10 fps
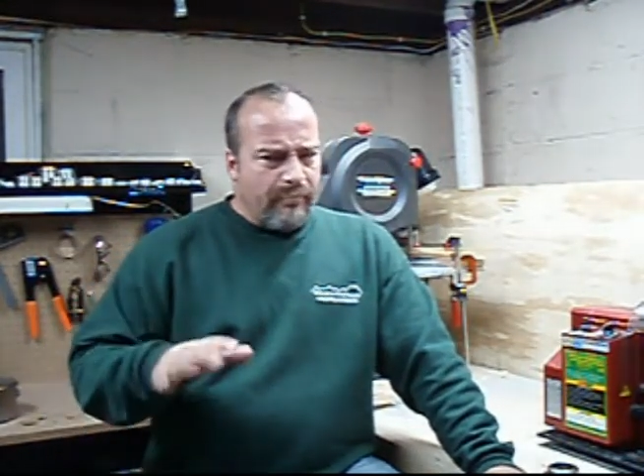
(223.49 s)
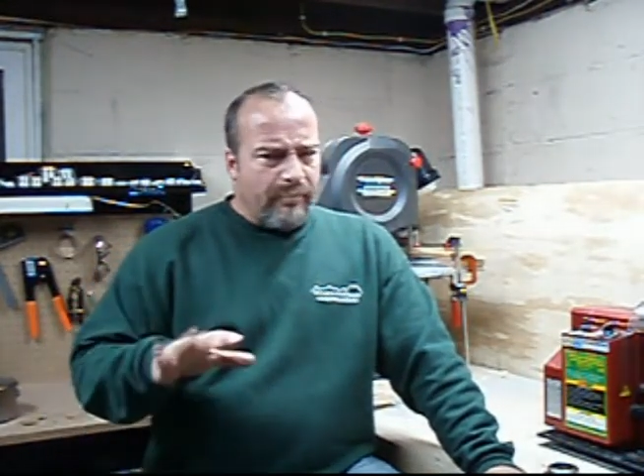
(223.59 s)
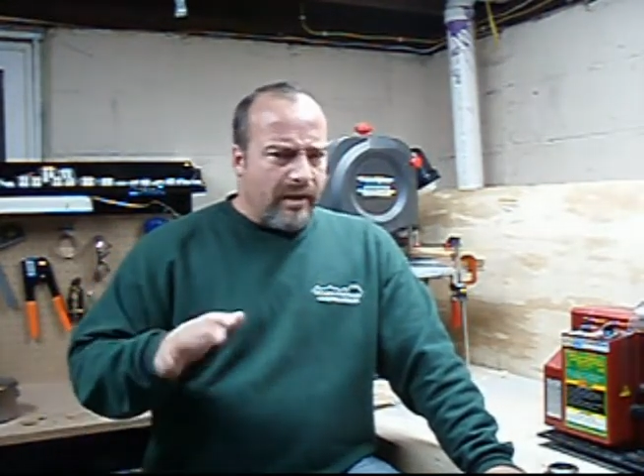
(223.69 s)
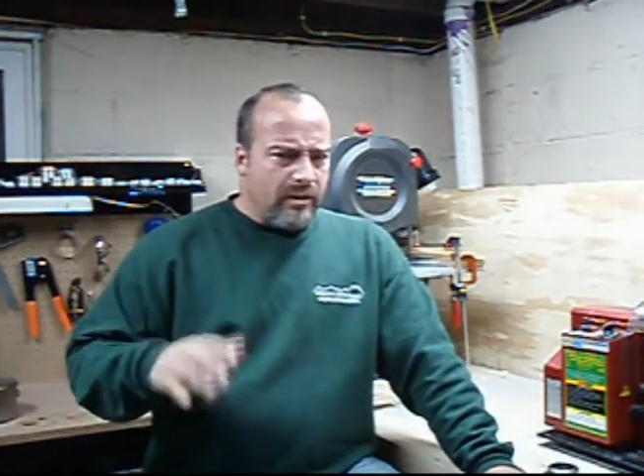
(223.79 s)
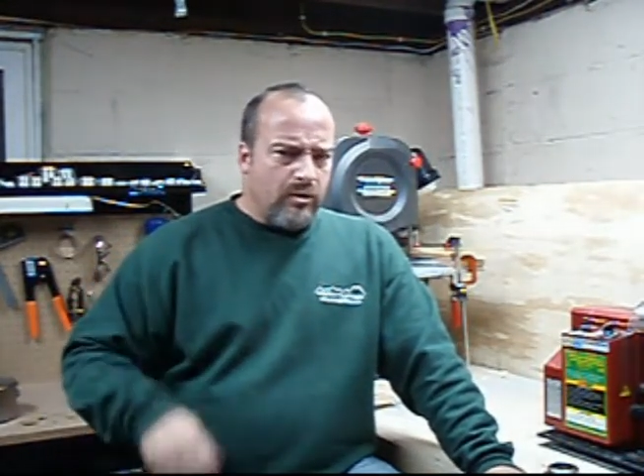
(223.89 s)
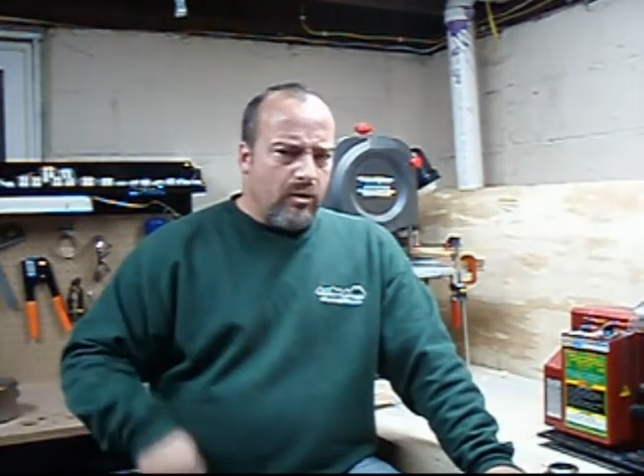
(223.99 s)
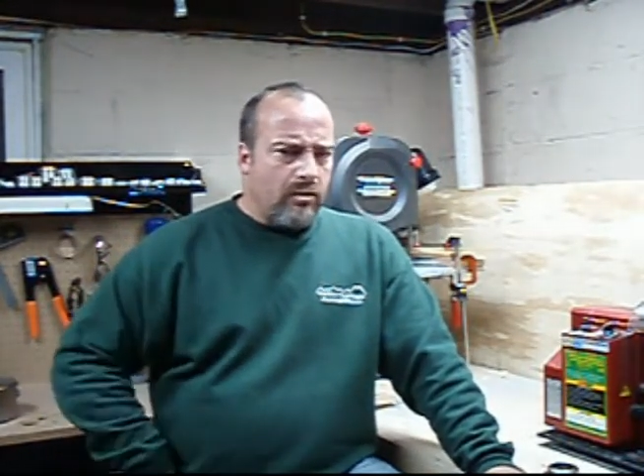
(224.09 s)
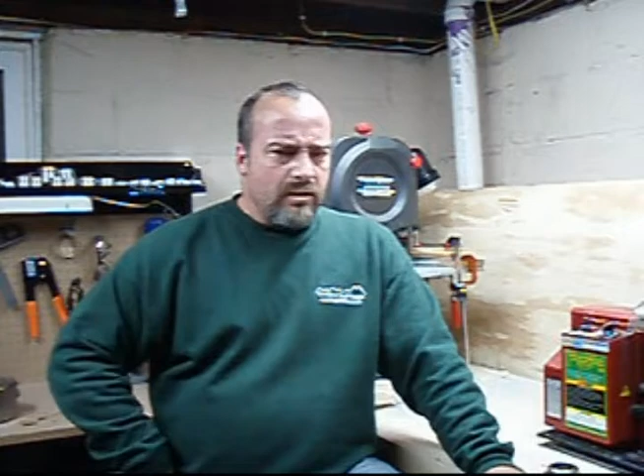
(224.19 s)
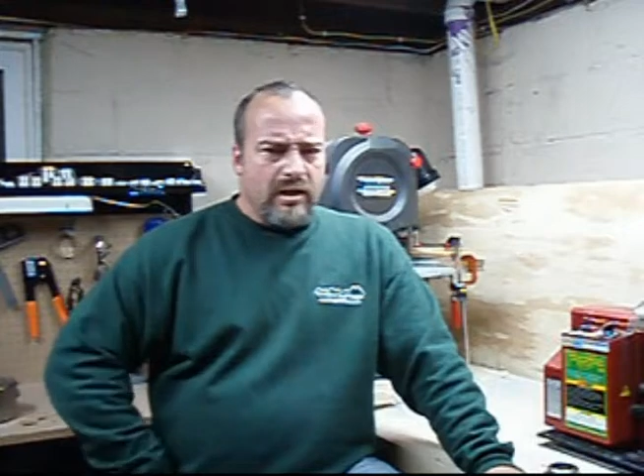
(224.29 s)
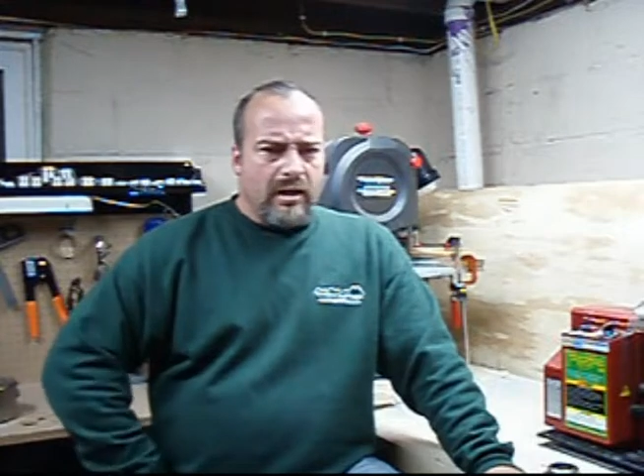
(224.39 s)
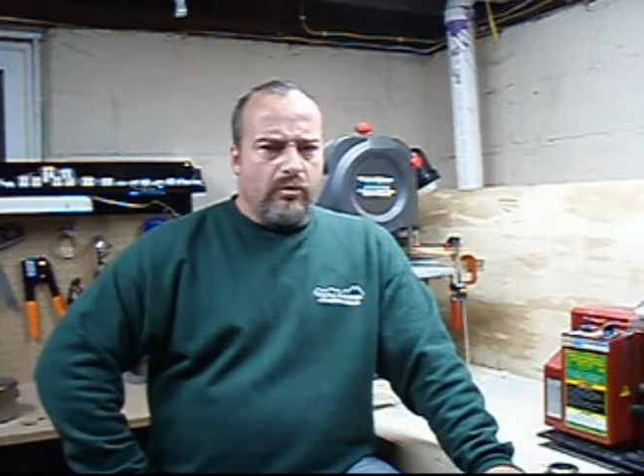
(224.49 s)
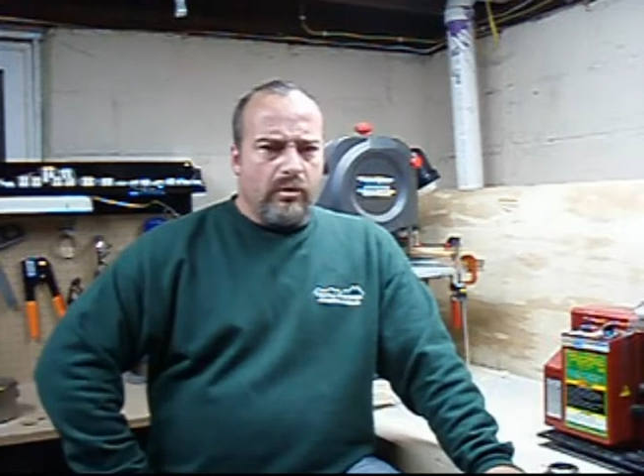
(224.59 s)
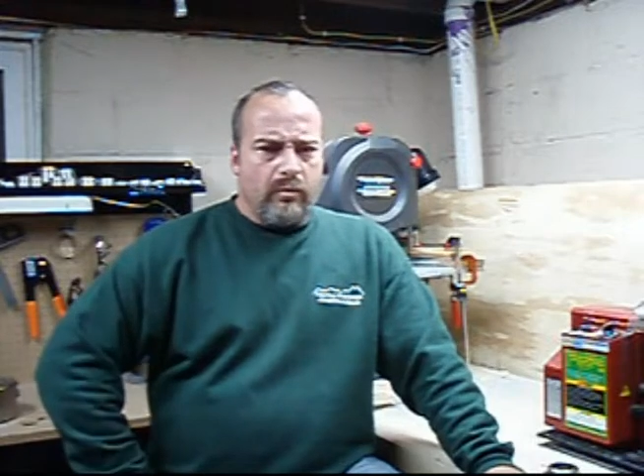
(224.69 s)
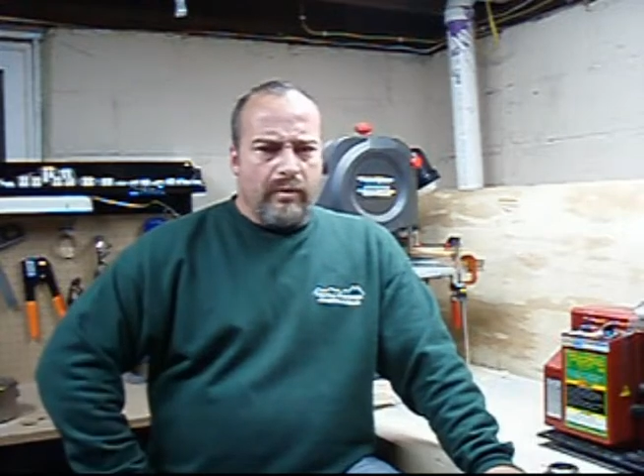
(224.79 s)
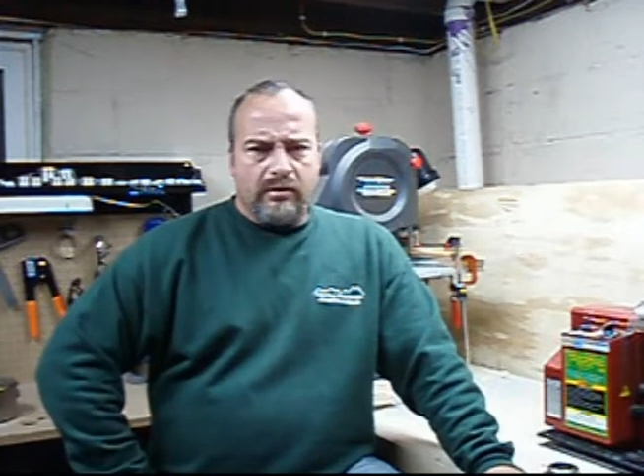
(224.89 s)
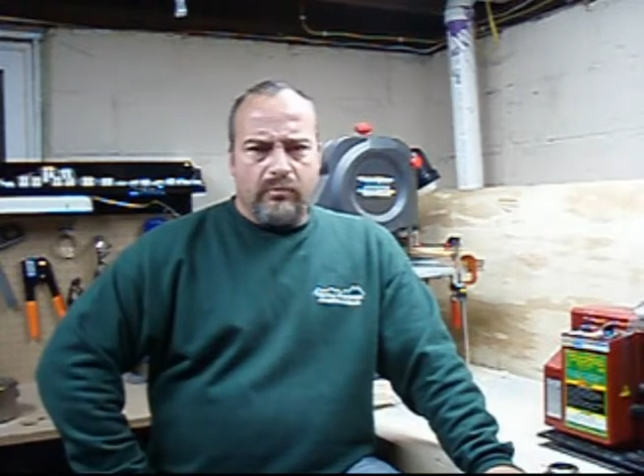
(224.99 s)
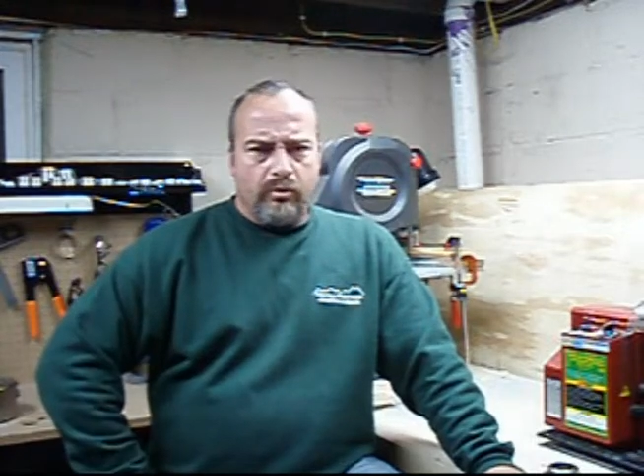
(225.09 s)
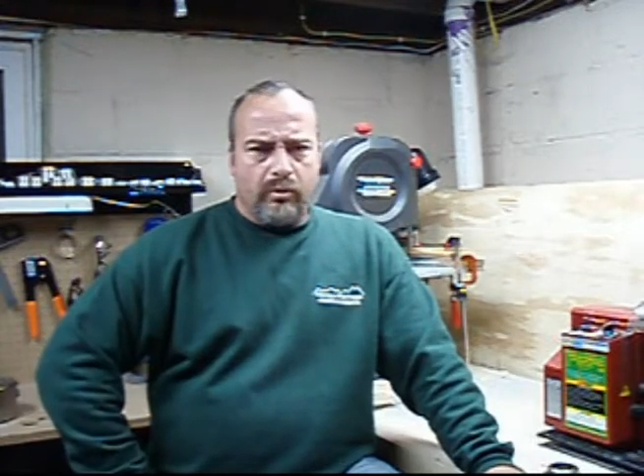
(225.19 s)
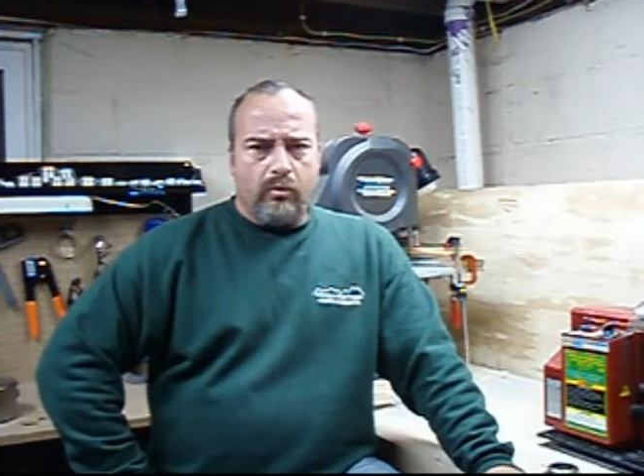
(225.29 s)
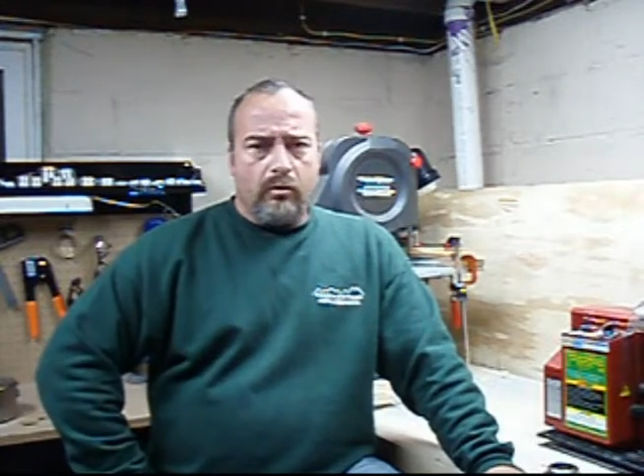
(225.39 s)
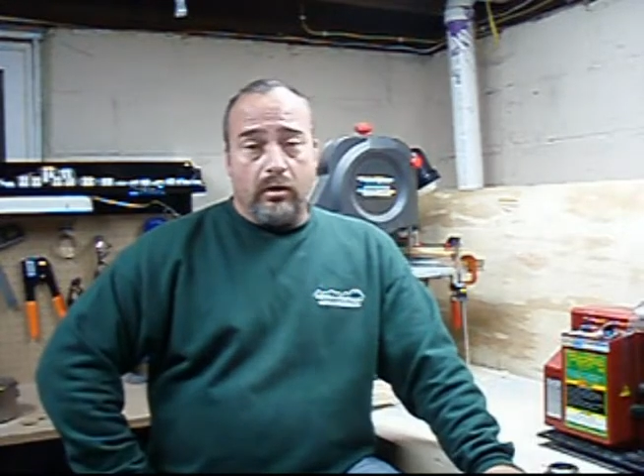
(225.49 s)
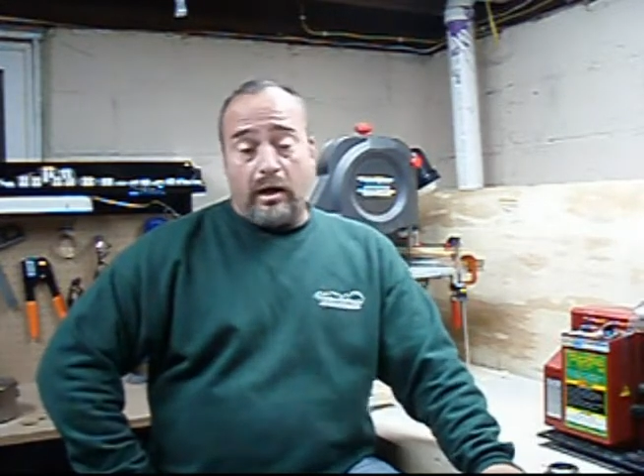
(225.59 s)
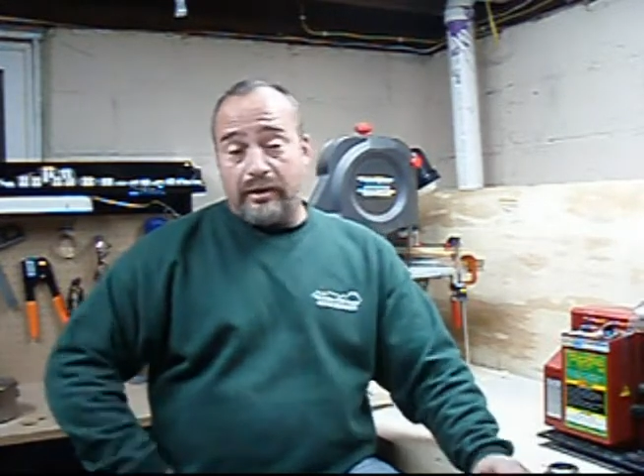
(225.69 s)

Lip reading: about as long as I'm going to wait to boil water.